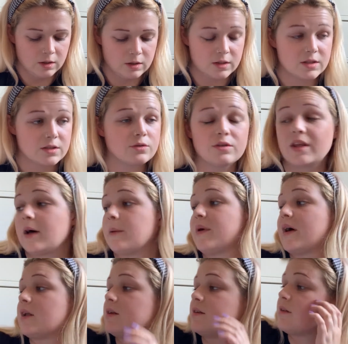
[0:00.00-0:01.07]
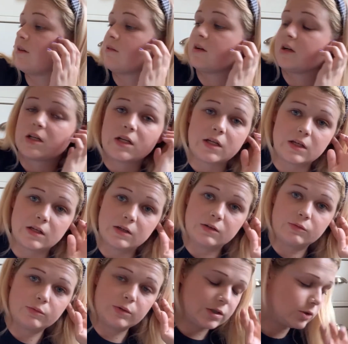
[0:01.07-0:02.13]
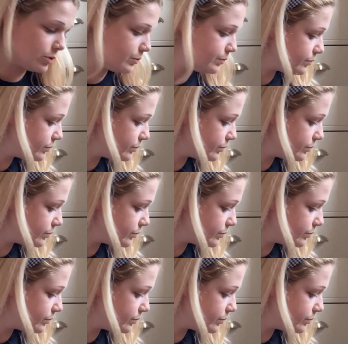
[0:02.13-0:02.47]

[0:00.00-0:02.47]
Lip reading: it's not that bad, is it, really? We'll